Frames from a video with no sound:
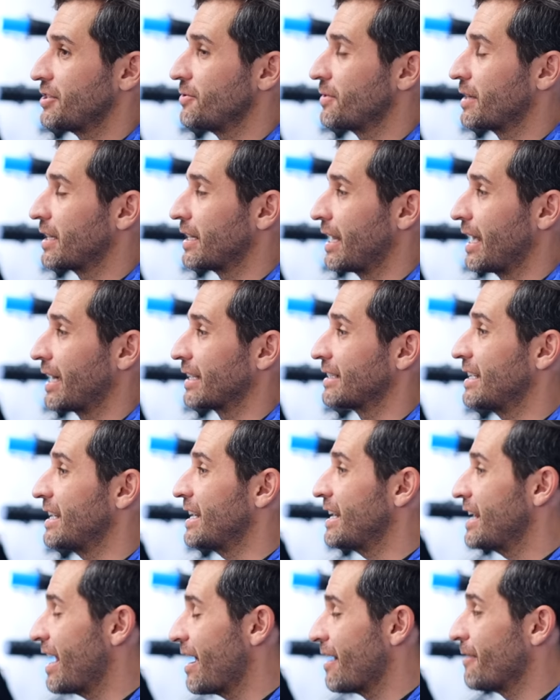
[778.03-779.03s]
you connect
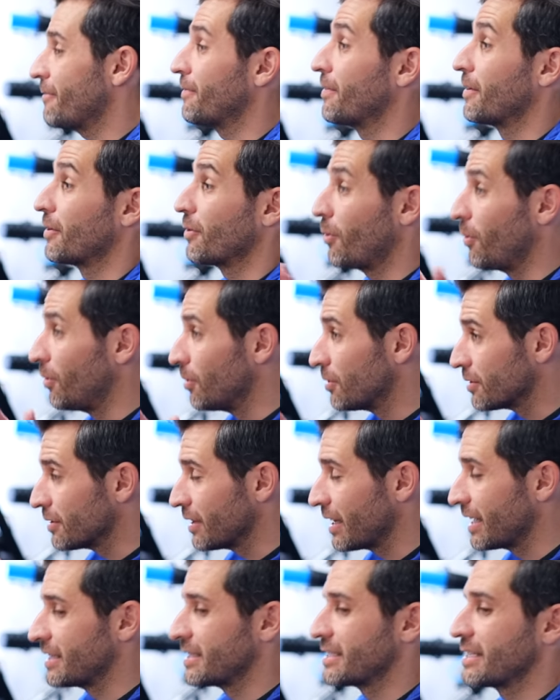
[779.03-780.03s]
EF, their older
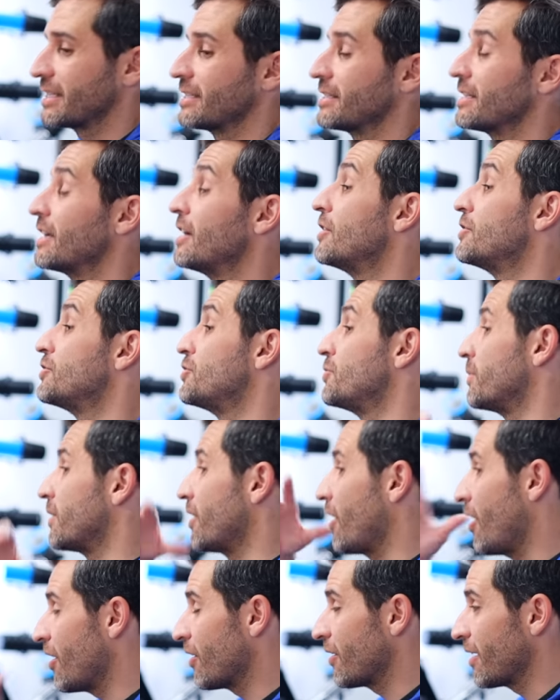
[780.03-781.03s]
lenses, to an
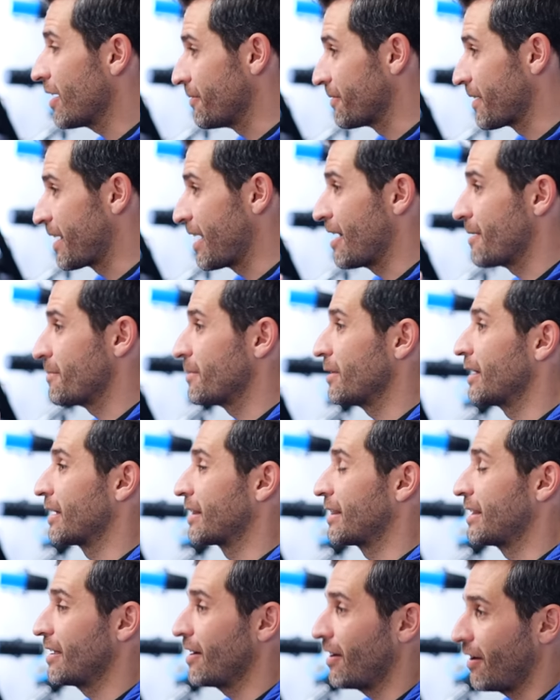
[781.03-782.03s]
RF camera like
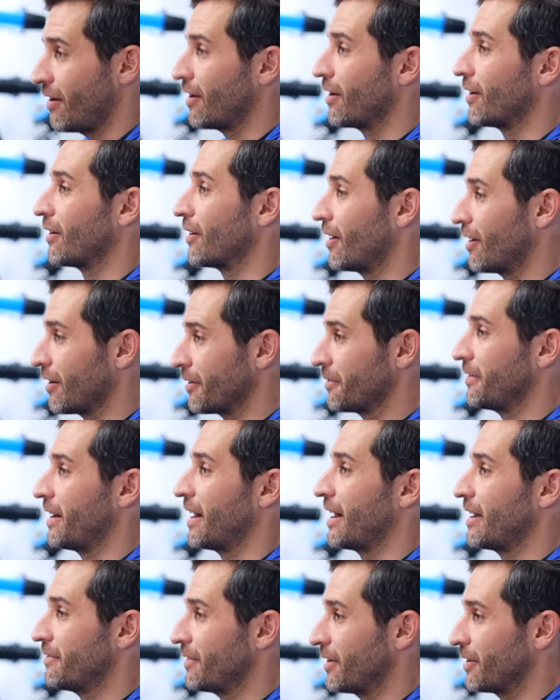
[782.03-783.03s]
the R,
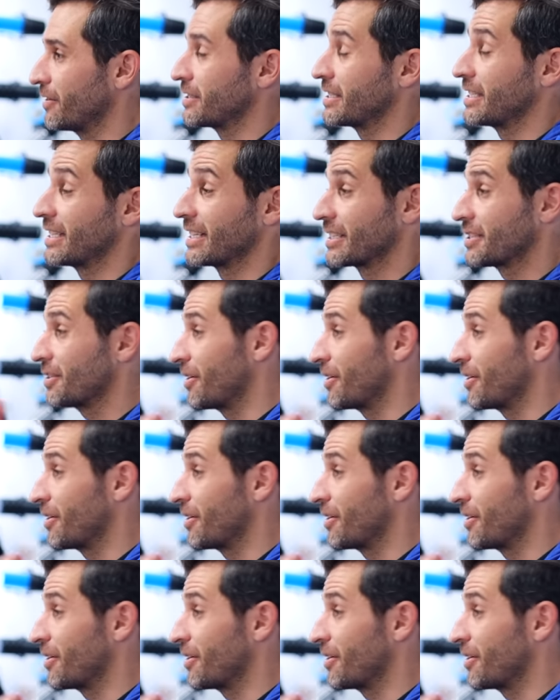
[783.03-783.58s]
R5, R6,